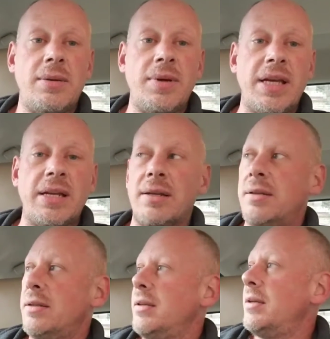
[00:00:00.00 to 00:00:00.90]
I mean,
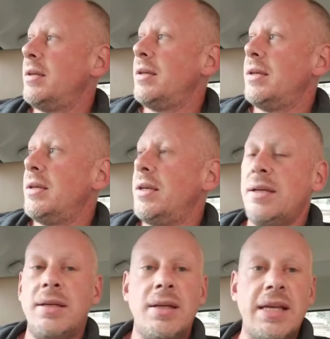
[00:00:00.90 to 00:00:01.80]

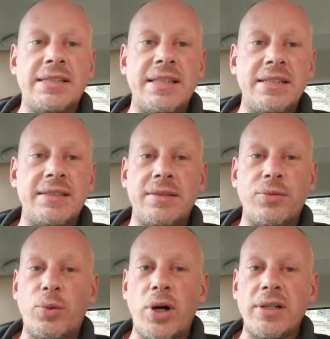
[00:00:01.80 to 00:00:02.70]
he sees the
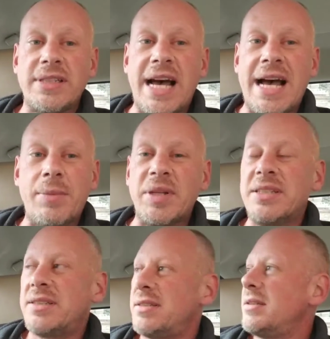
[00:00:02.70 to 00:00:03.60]
word
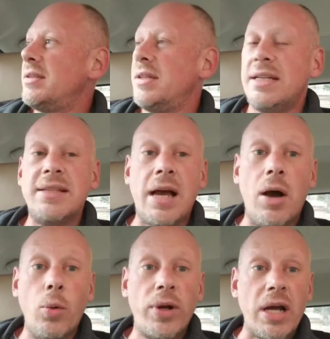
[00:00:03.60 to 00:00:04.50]
diamonds. He's like,
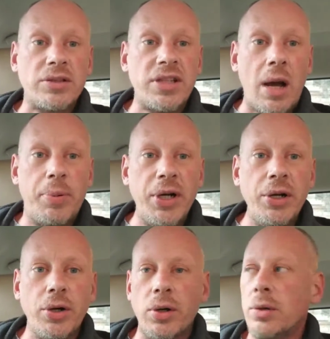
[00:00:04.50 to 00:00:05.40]
oh, we gotta stop
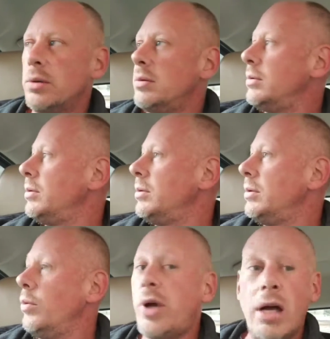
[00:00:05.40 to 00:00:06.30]
here.
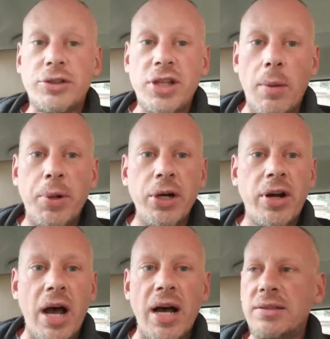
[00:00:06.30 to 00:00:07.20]
We gotta stop here,
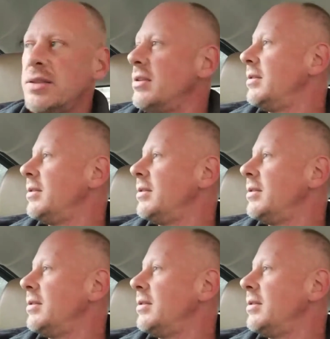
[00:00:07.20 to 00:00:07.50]
guys.